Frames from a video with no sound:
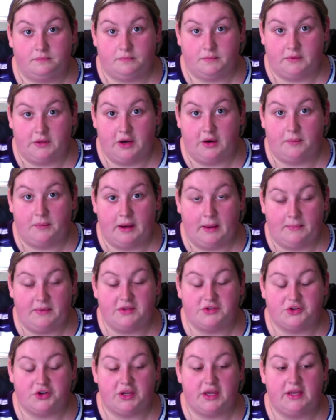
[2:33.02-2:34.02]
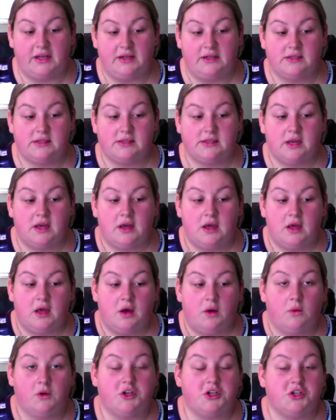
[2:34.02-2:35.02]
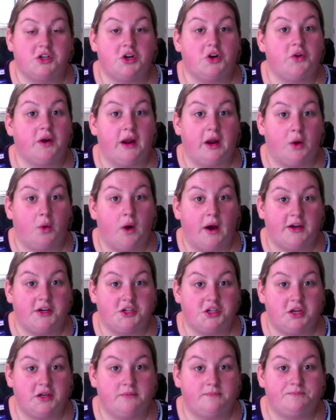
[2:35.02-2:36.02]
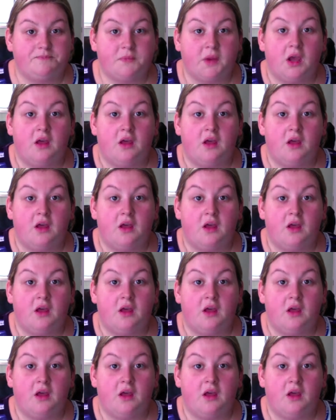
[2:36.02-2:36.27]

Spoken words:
their puppies or kittens? Which is a great question.